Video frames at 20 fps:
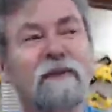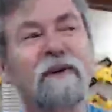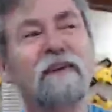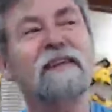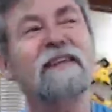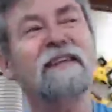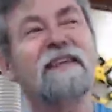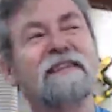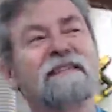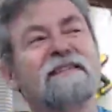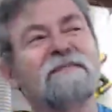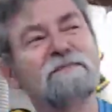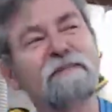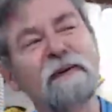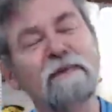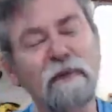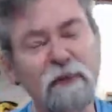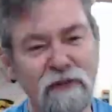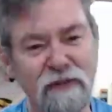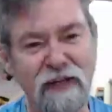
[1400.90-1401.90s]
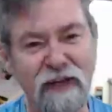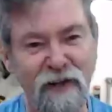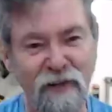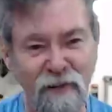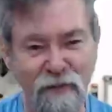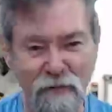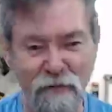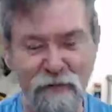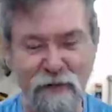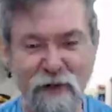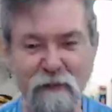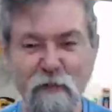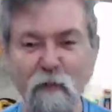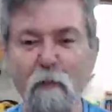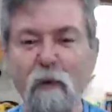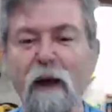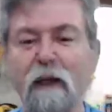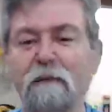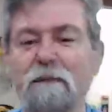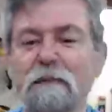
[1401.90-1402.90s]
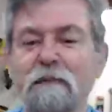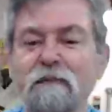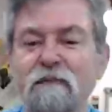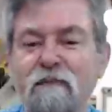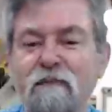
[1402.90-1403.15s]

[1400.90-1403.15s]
3 things, but we'll start off with number 1.